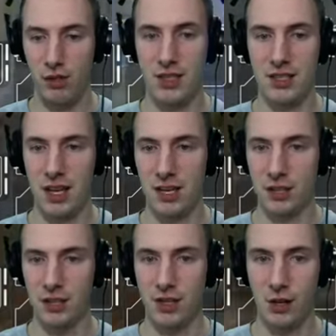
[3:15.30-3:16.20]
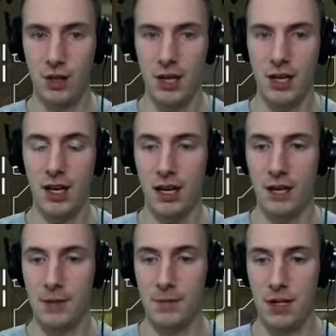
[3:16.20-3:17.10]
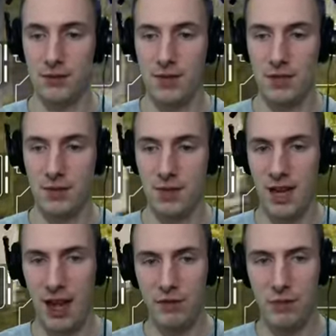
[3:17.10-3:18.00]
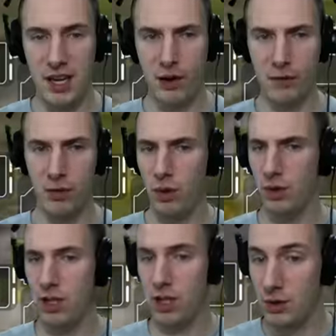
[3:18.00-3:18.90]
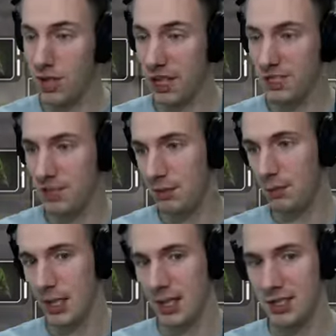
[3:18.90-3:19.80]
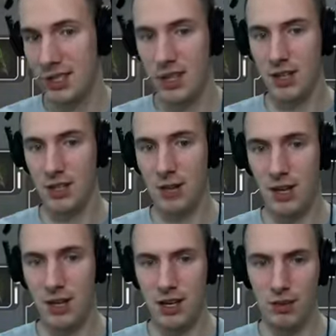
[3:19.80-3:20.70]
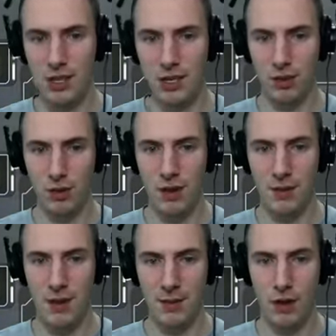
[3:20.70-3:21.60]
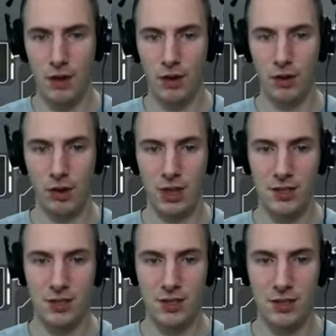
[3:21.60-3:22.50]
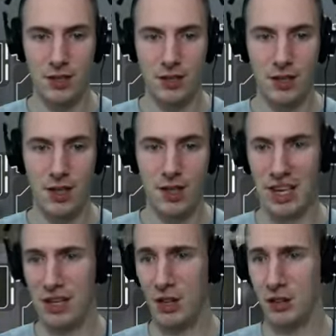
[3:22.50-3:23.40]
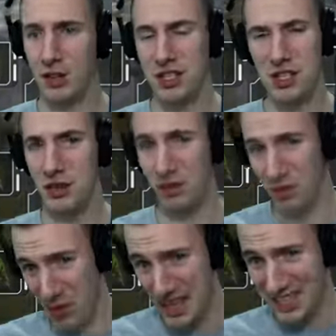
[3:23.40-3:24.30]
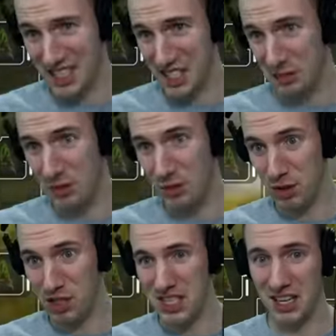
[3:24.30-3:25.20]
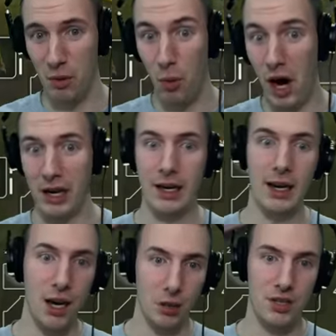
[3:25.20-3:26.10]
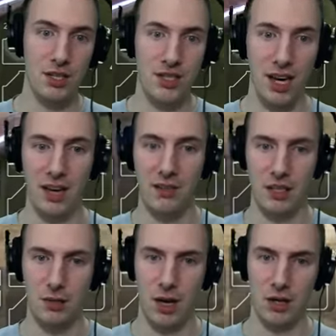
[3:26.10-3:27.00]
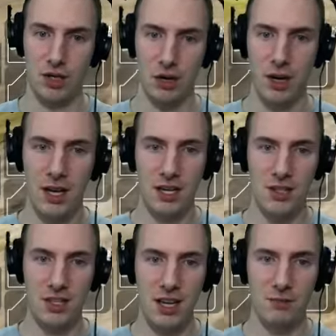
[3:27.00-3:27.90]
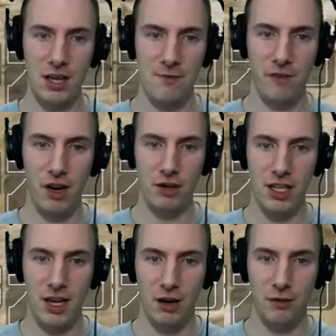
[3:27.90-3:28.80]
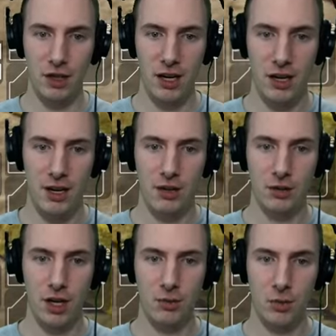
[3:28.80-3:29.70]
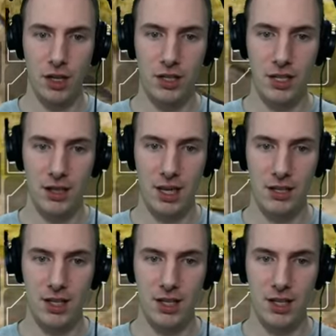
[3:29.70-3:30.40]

seconds. So you have to be careful with using it, simply because you got to use it at the right time, or else it kind of goes to waste as people just kind of walk outside of its range. So as you can see, I'm being fairly careful here, not wanting that